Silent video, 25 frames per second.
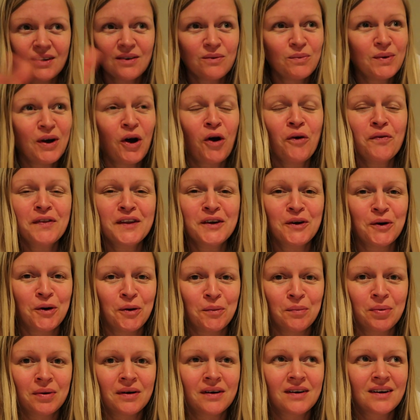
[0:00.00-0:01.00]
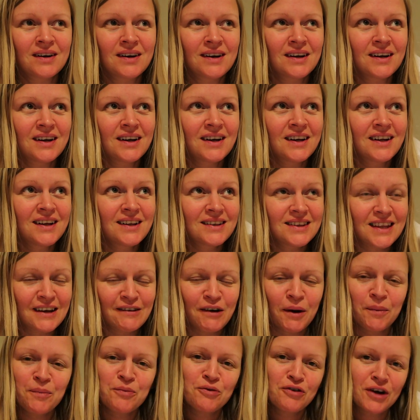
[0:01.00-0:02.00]
we're on the up. There
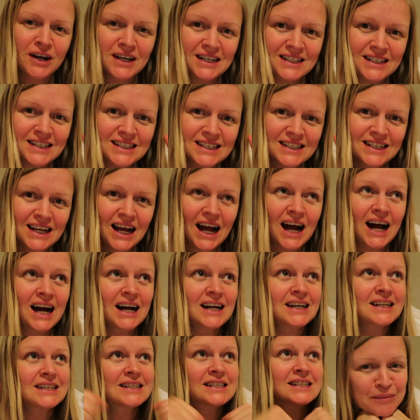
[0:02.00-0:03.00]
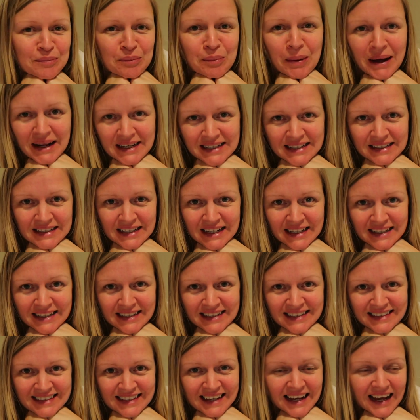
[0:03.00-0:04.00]
are brighter skies and better
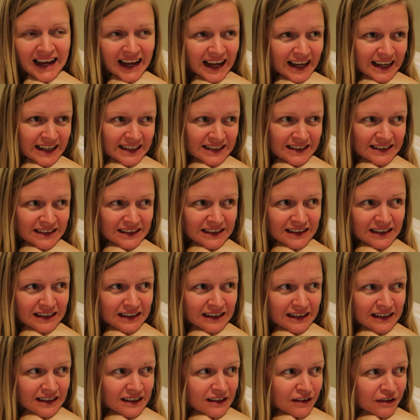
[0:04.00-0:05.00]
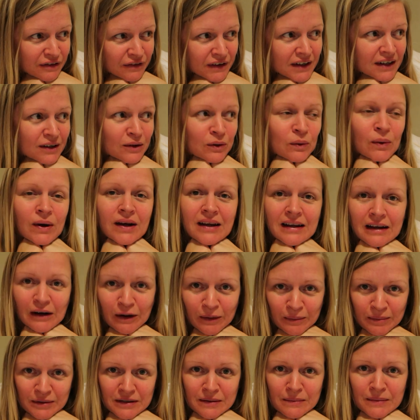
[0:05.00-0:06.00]
days ahead and I feel quite
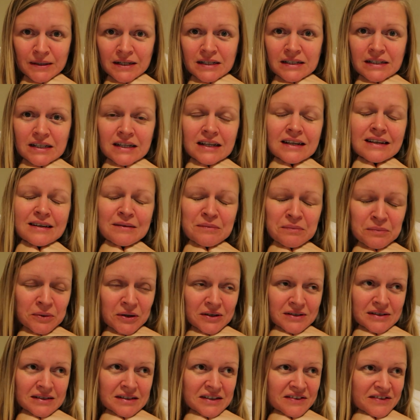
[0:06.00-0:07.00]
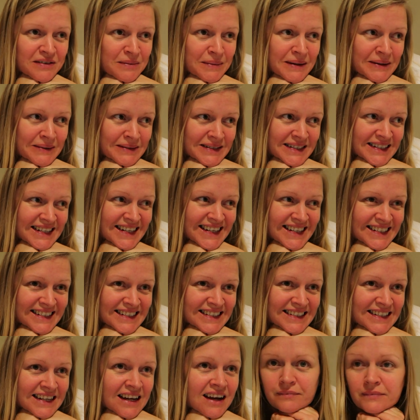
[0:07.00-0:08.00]
optimistic and positive about
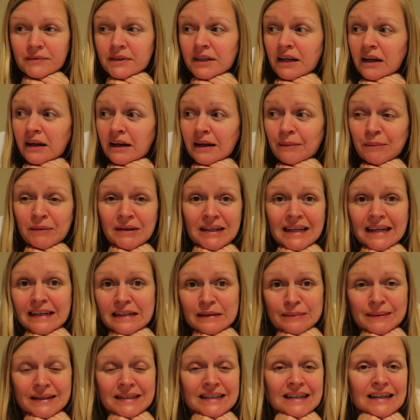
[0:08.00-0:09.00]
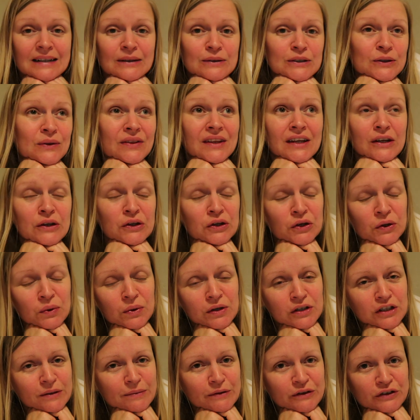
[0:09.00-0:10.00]
it. I'm going to get into bed now, so thank you
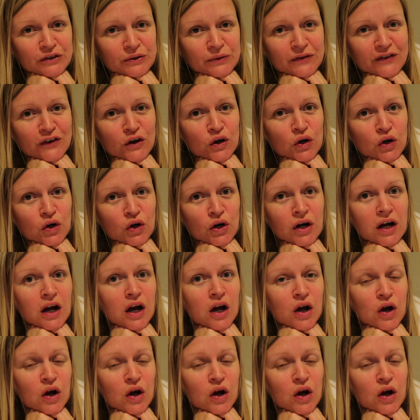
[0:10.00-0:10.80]
so much for